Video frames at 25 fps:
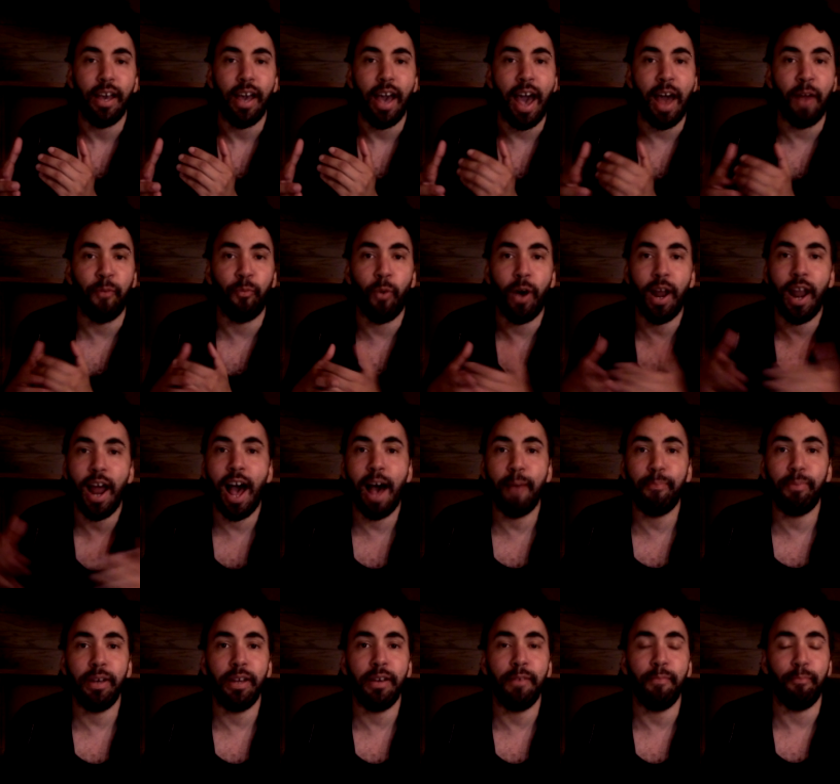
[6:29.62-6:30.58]
and what
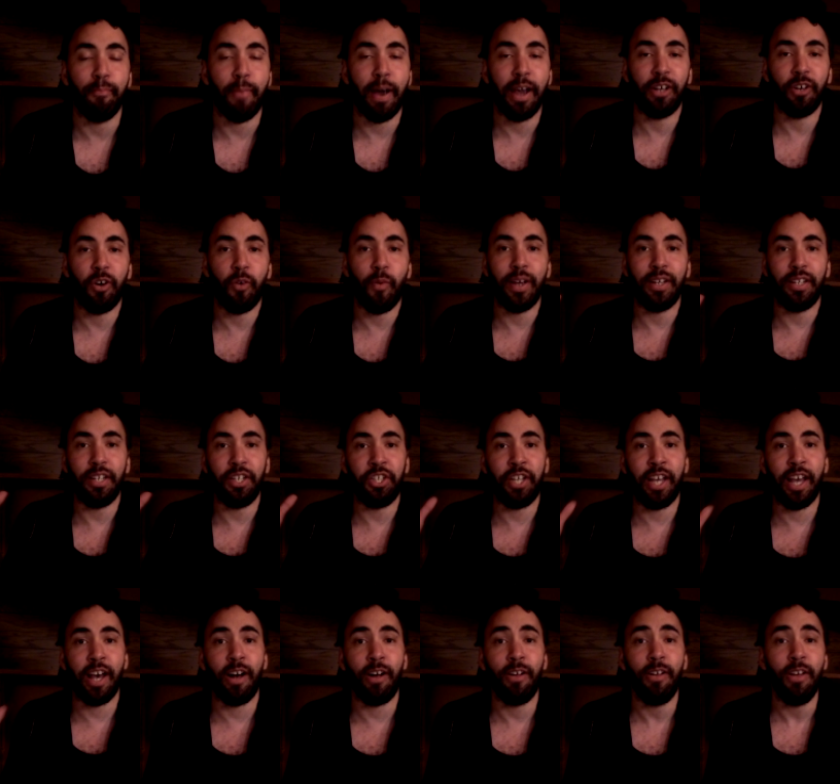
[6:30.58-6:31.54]
happened? Michael went to
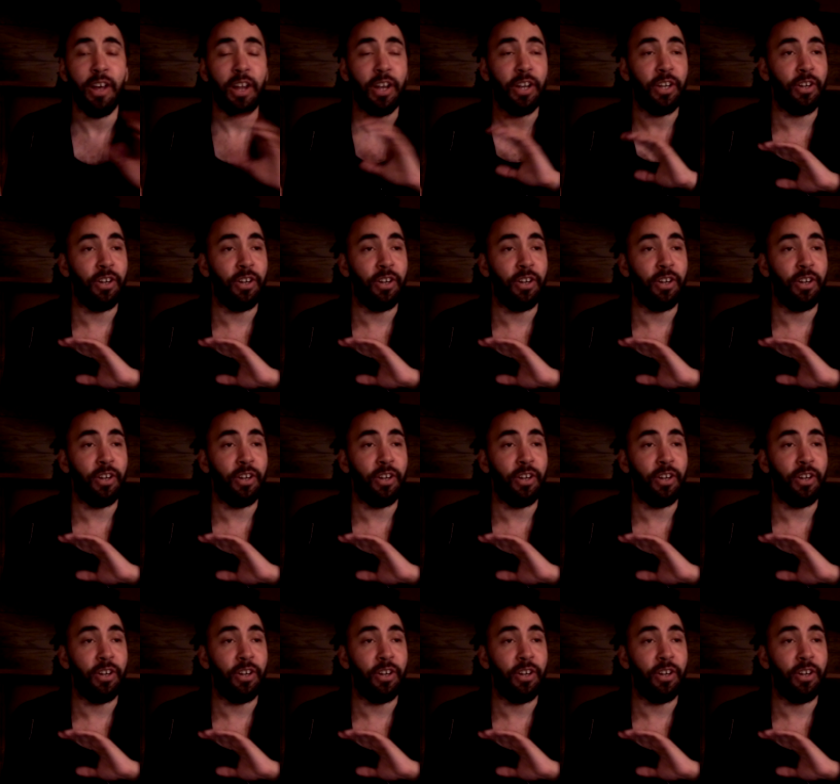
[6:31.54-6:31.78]
jail,